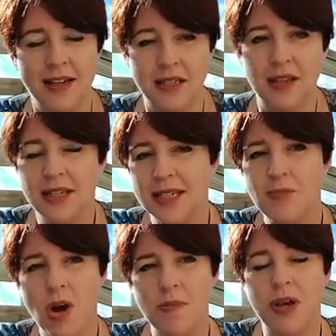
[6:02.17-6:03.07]
So this
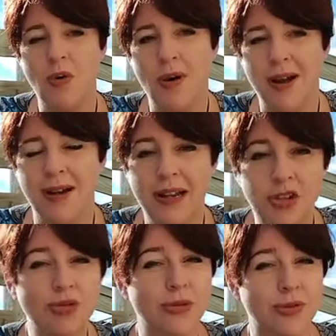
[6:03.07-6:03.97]
might be quite
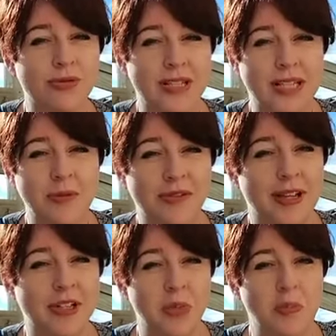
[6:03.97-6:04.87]
literal for some of
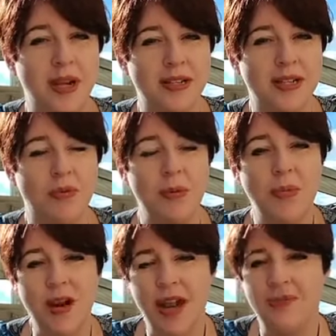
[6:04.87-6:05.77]
us on Monday. We
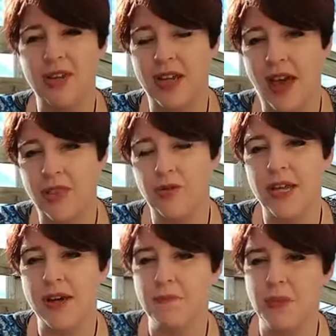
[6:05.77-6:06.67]
might have a
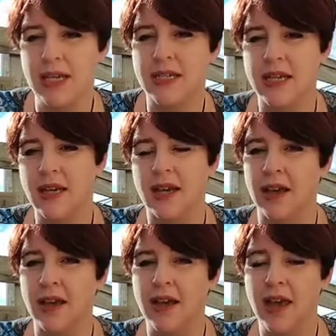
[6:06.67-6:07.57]
gathering, a meeting,
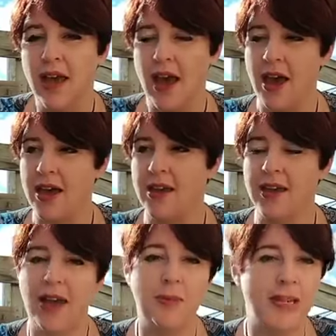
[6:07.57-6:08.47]
a
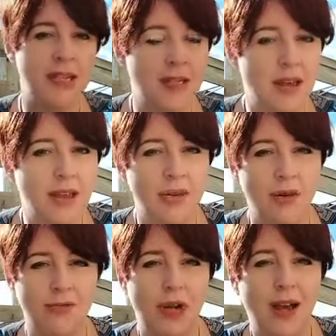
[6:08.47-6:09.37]
coming together
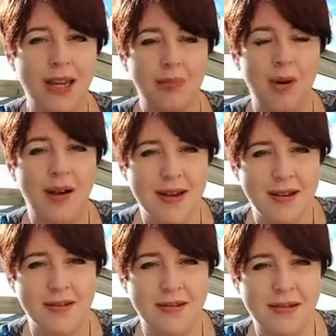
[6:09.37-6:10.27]
of like
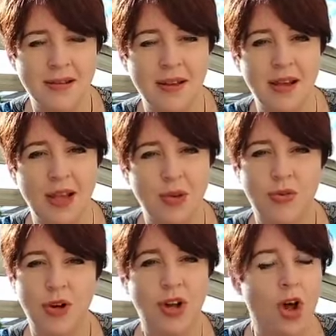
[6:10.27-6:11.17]
minds
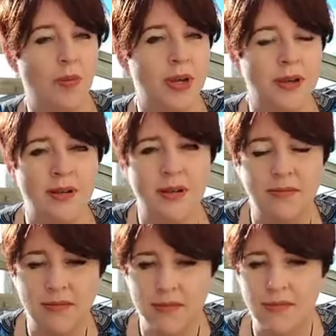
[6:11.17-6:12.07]
for a common
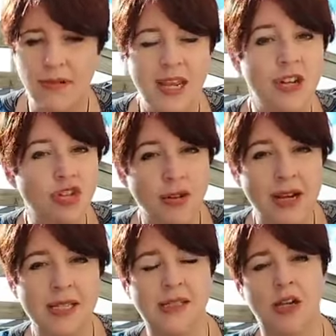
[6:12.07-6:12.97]

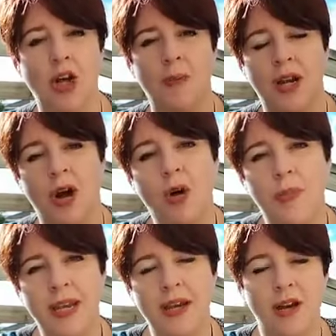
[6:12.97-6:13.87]
interest, a common
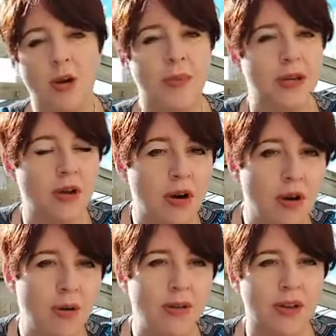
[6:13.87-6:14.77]
hobby, a common
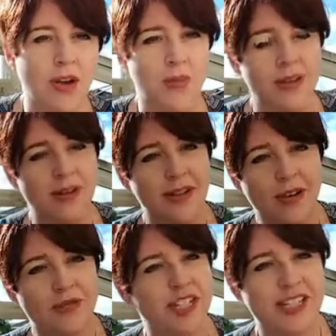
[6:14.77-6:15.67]
goal, a common
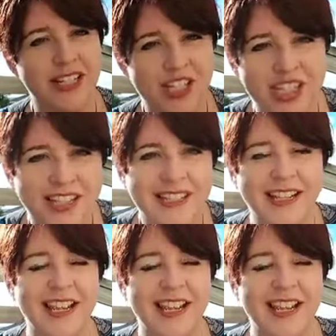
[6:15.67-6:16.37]
conversation.